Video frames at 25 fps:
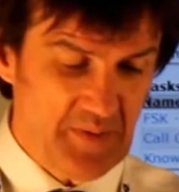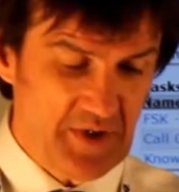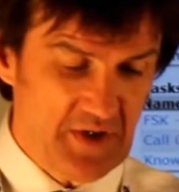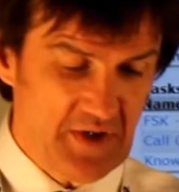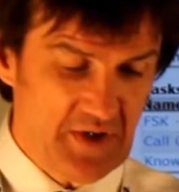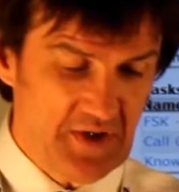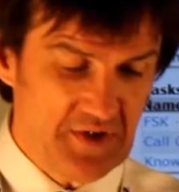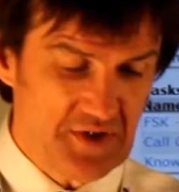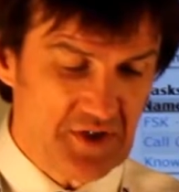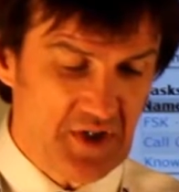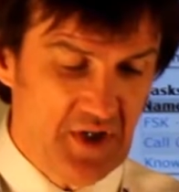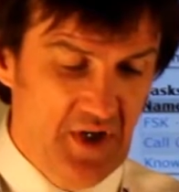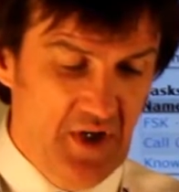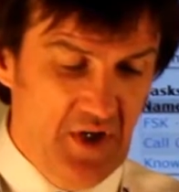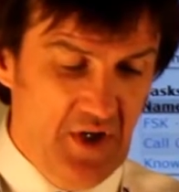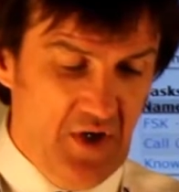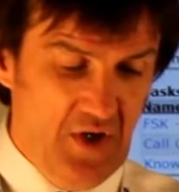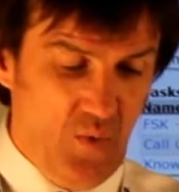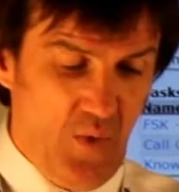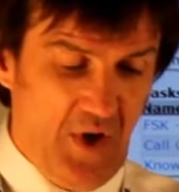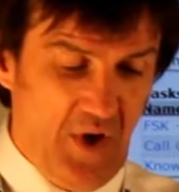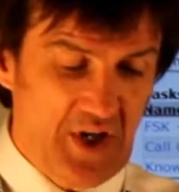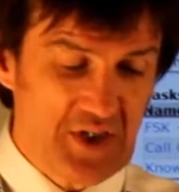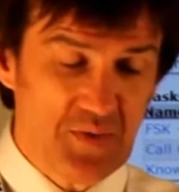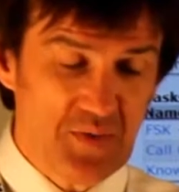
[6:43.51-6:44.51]
because
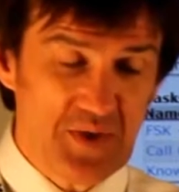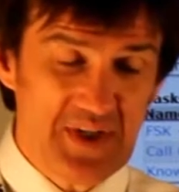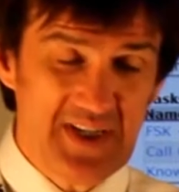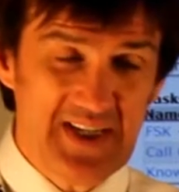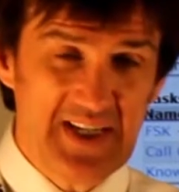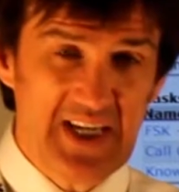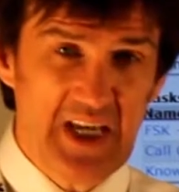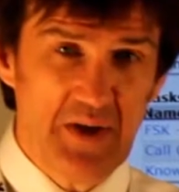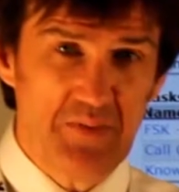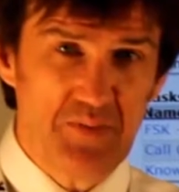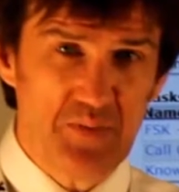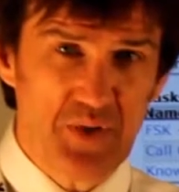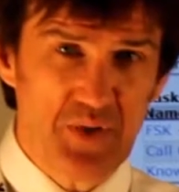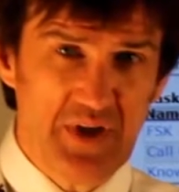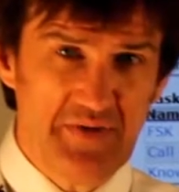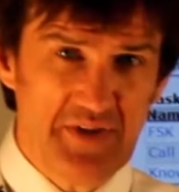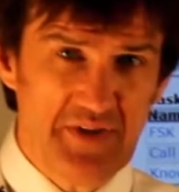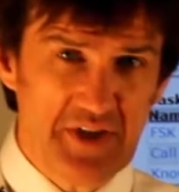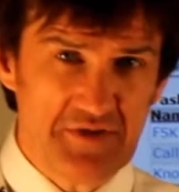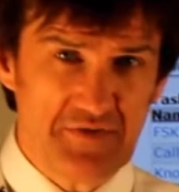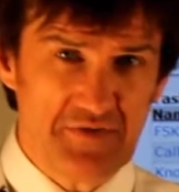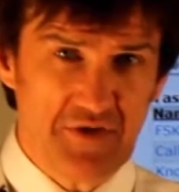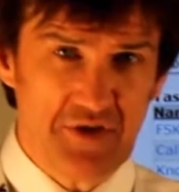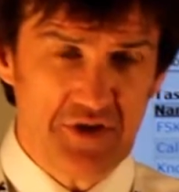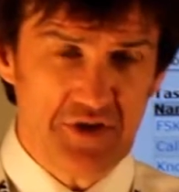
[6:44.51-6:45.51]
whilst we can keep
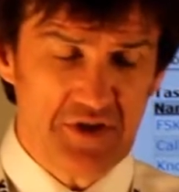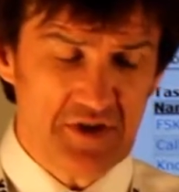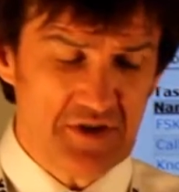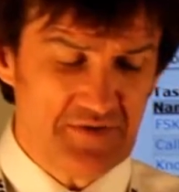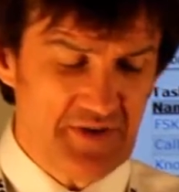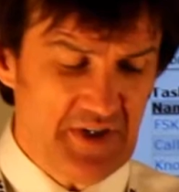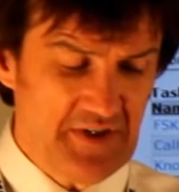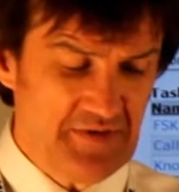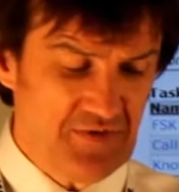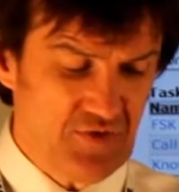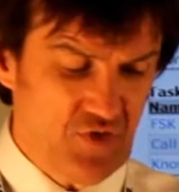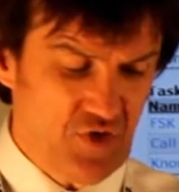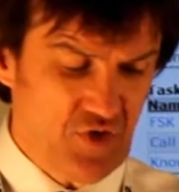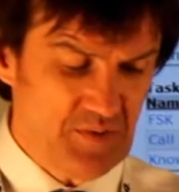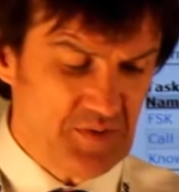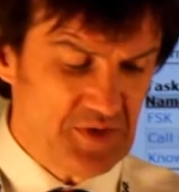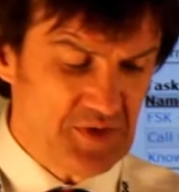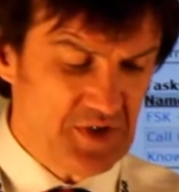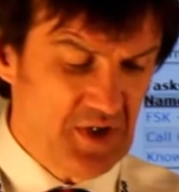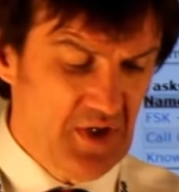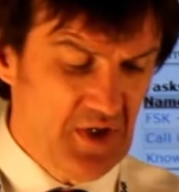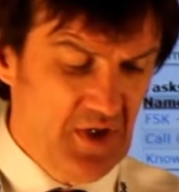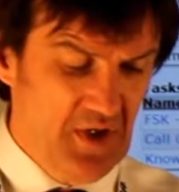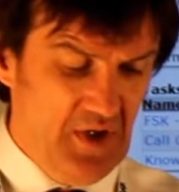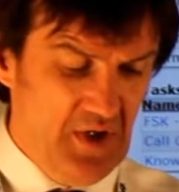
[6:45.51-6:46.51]
previous versions of
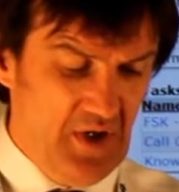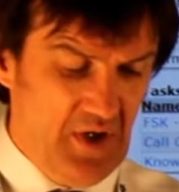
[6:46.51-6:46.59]
eForms,